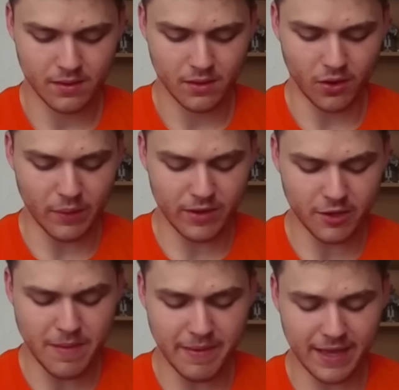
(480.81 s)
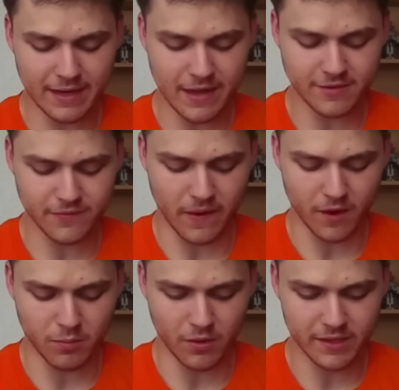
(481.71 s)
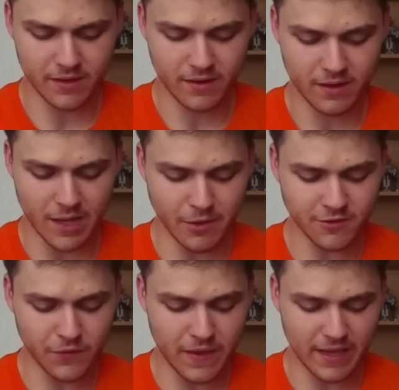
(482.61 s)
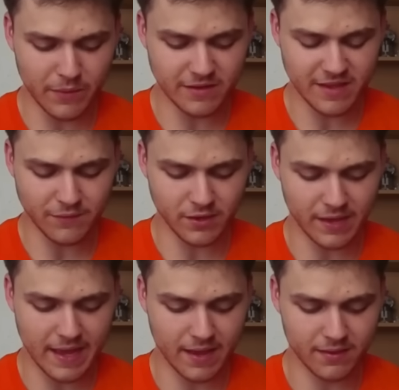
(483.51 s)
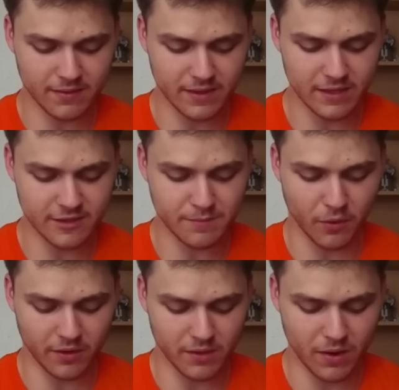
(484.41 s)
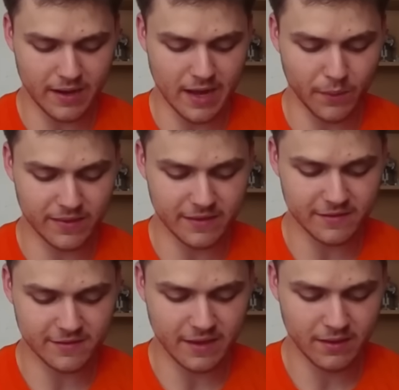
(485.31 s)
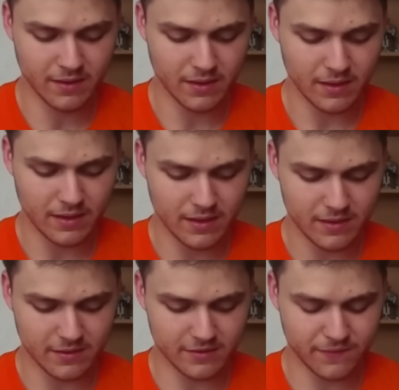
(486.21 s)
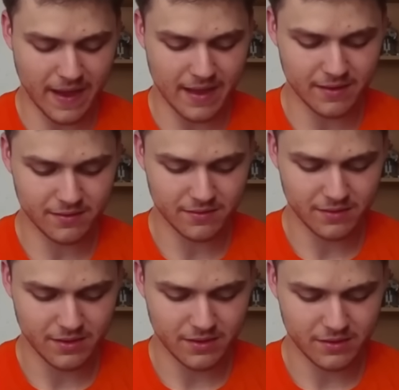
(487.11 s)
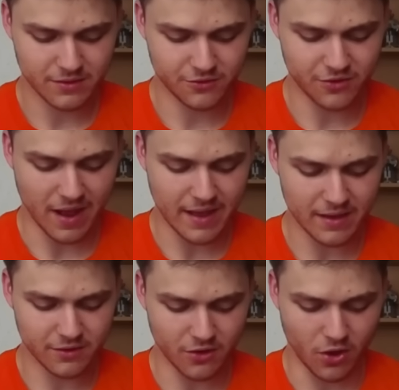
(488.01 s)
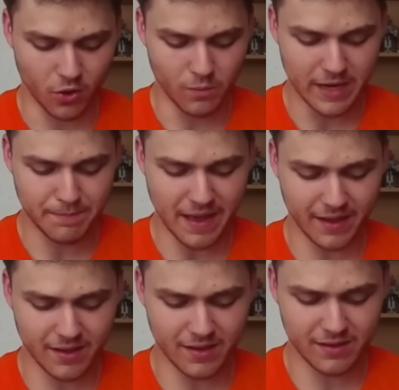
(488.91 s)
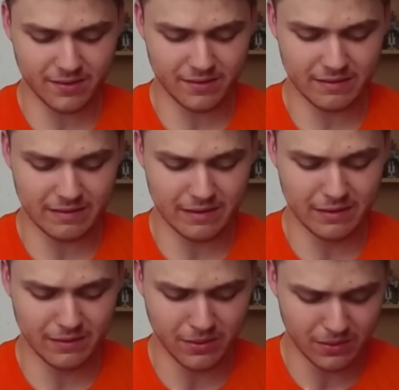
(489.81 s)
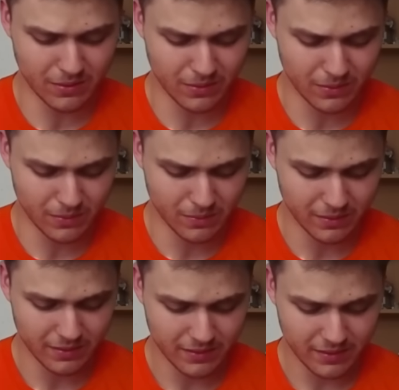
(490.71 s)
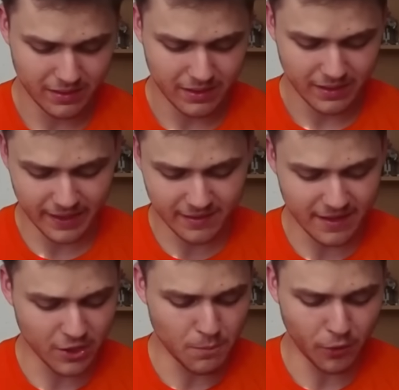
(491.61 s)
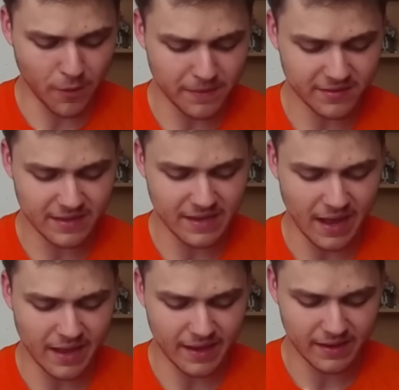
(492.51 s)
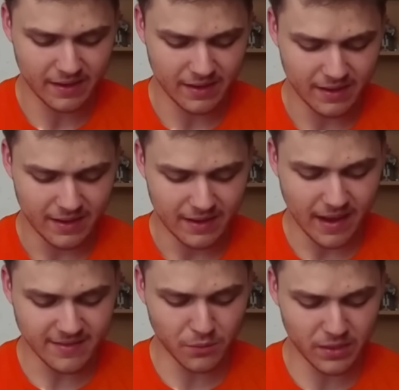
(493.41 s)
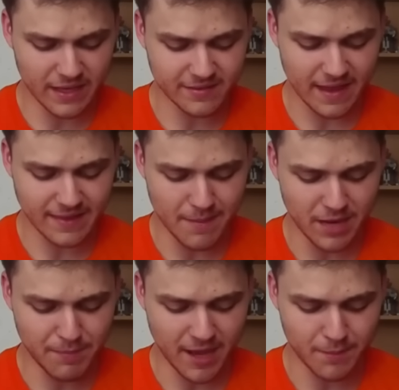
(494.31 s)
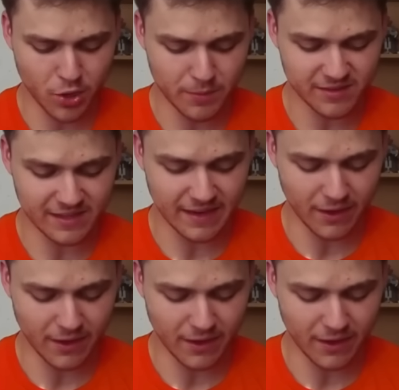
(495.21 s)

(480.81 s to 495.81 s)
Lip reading: Okay, we could maybe get a nice Fireball here. I'm also thinking we just have to tank the Sparky right now with this thing. This fat giant. Oh, Mini Pekka! No! Like, it's like you purposely died. Guys, it really is like that Mini Pekka purposely died.